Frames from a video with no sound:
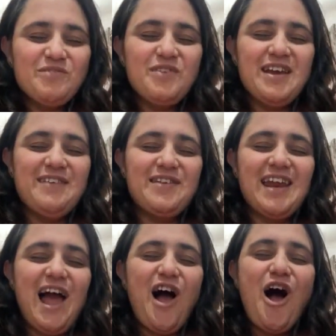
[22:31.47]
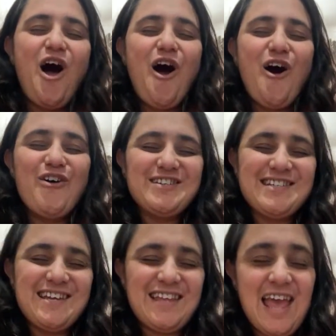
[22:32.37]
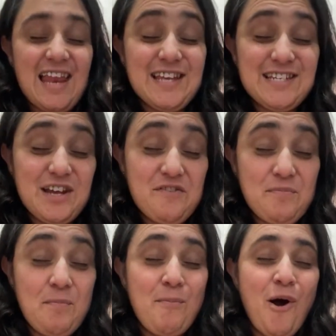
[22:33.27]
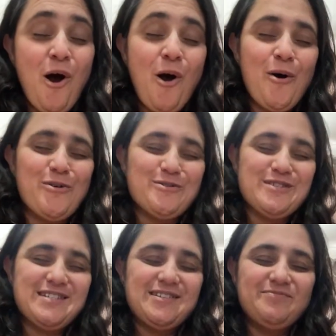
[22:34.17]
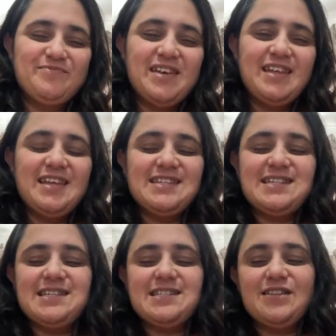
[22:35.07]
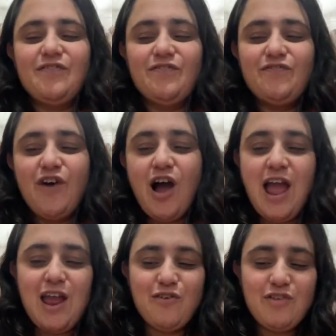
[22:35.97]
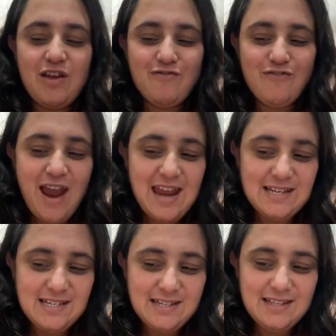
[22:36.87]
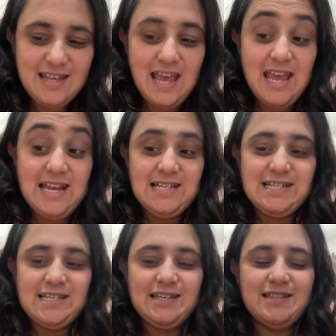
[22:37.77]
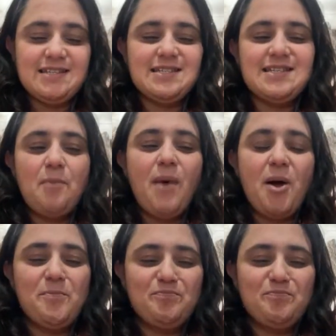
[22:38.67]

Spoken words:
Feeling our heart and the energy of Mars. This is the fiery red, the heat, the summer.